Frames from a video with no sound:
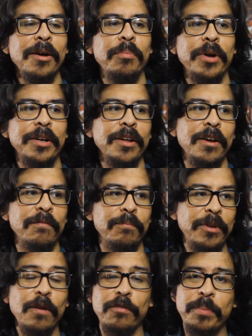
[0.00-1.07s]
But,
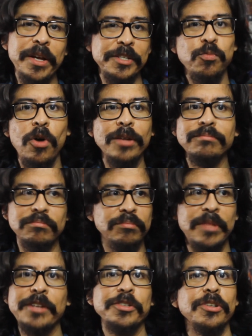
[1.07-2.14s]
for PS1,
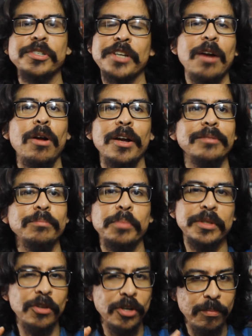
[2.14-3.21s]
things are going to skyrocket,
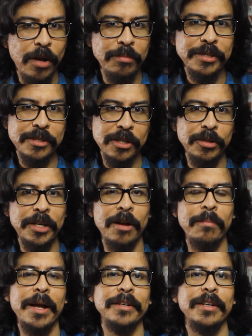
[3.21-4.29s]
but they're going to probably slowly
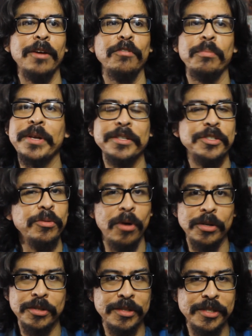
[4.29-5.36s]
come back down. For PS2,
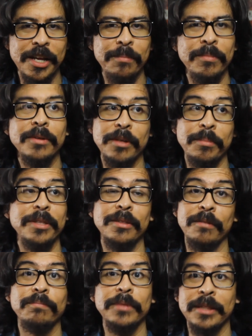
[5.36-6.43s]
also the same. I mean,
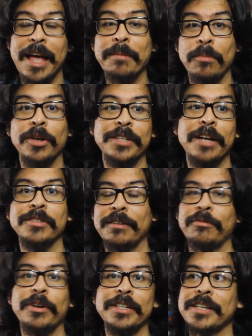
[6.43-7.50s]
the landmark titles like
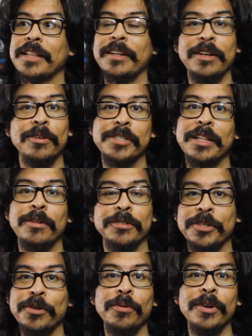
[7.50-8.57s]
freaking Silent Hill, Silent Hill
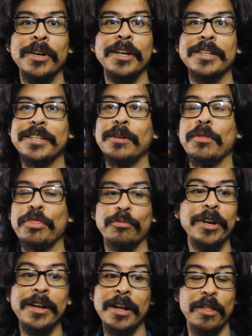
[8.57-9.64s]
2, Silent Hill
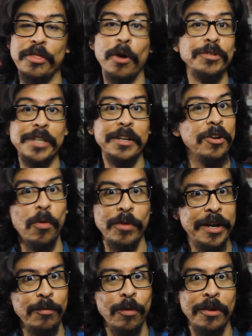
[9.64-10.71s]
3, those ain't going
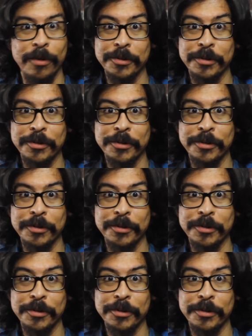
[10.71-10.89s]
anywhere.